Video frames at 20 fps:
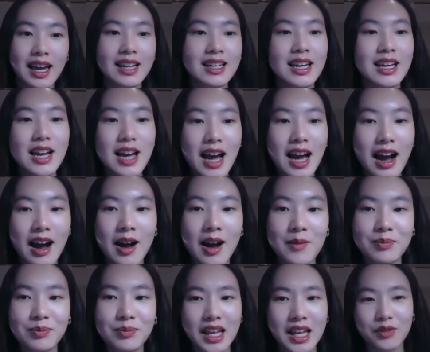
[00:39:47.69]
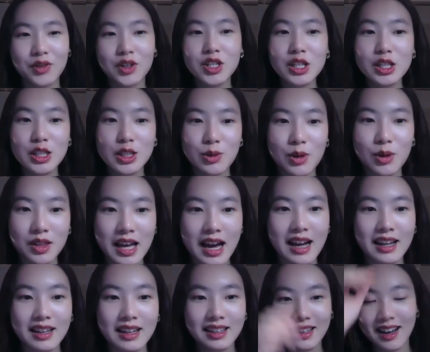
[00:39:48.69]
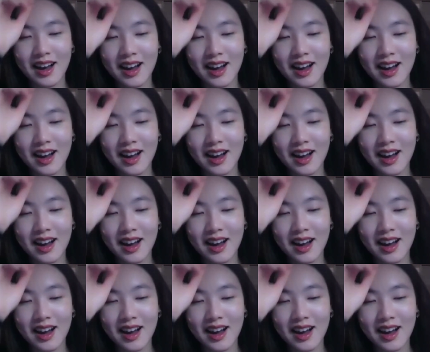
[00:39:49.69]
And if you're just doing that,